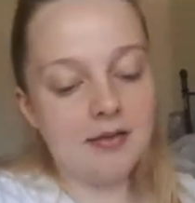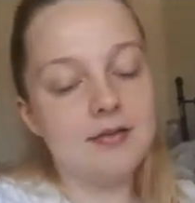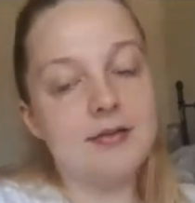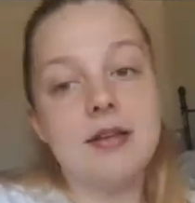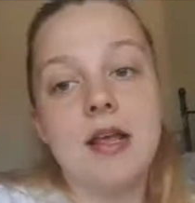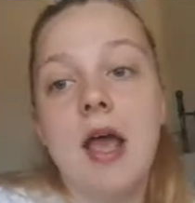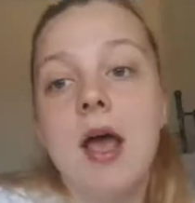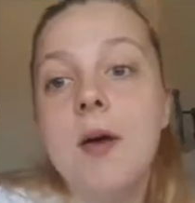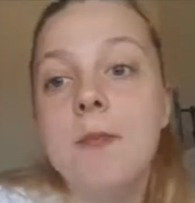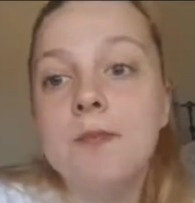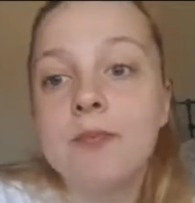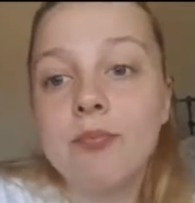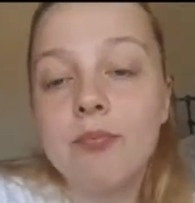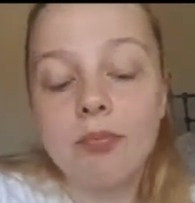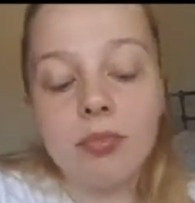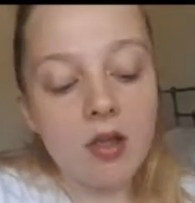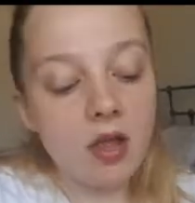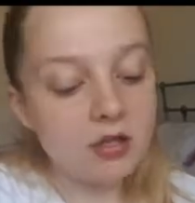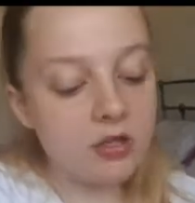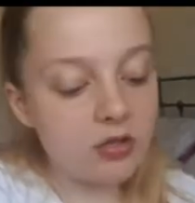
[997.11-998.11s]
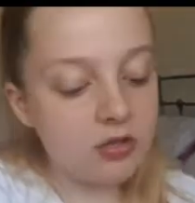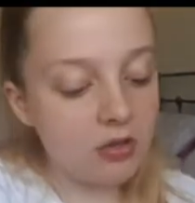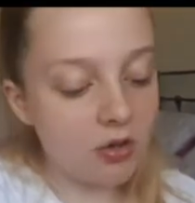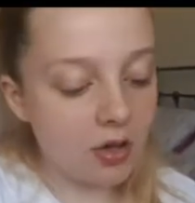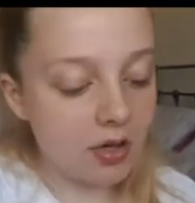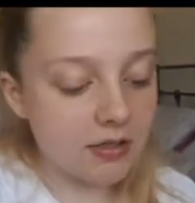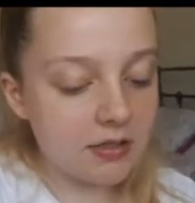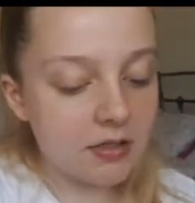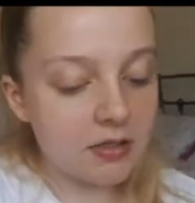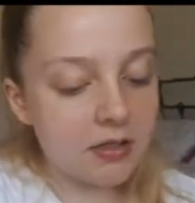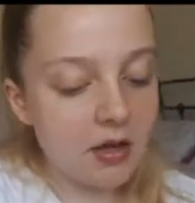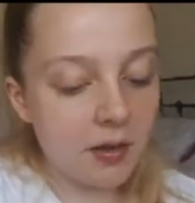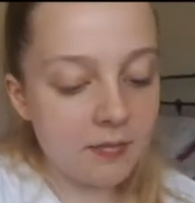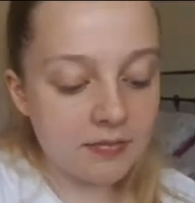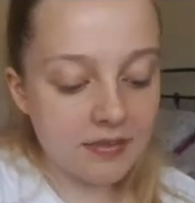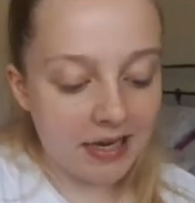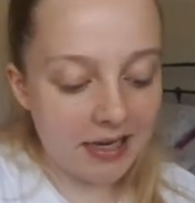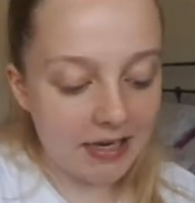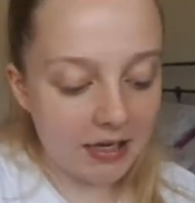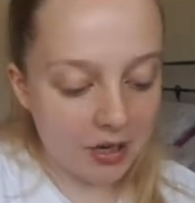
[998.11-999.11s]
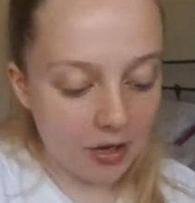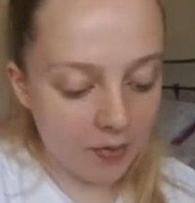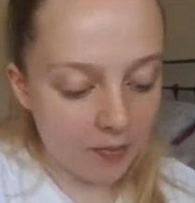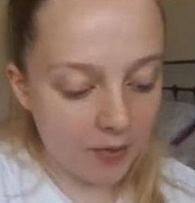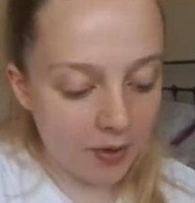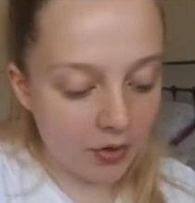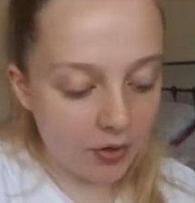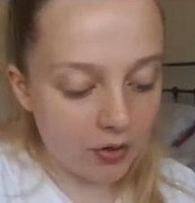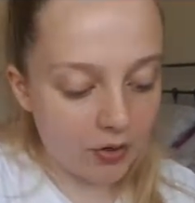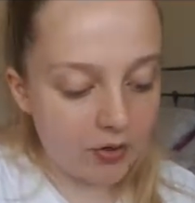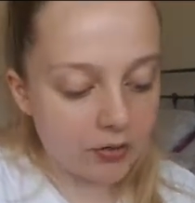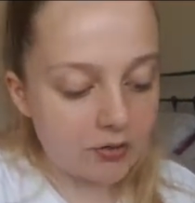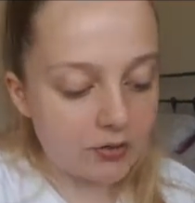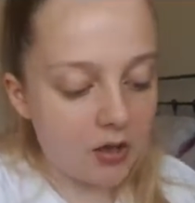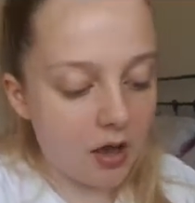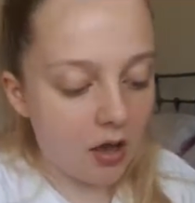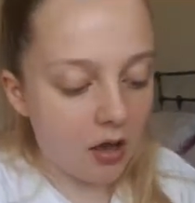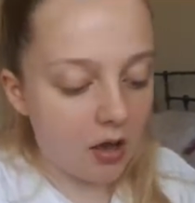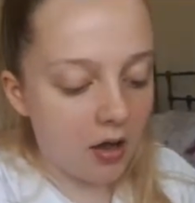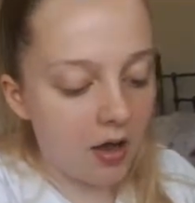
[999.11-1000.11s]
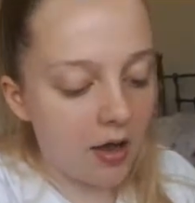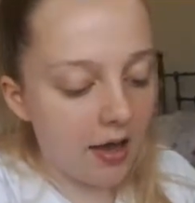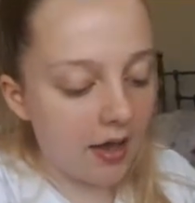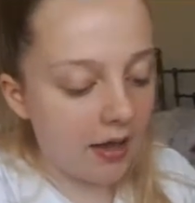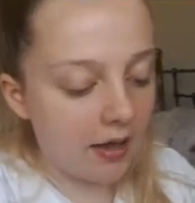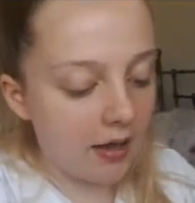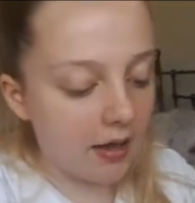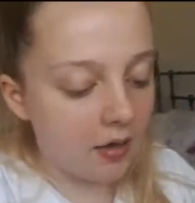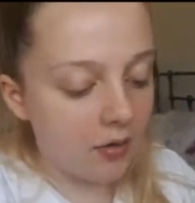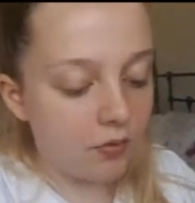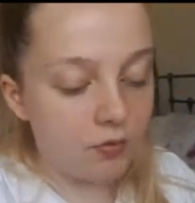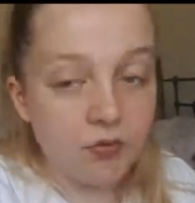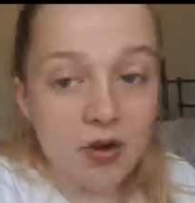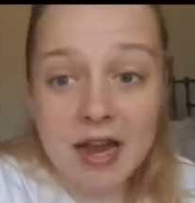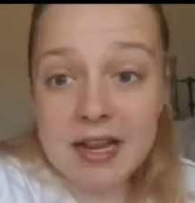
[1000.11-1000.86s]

And I just thought I'd update you because I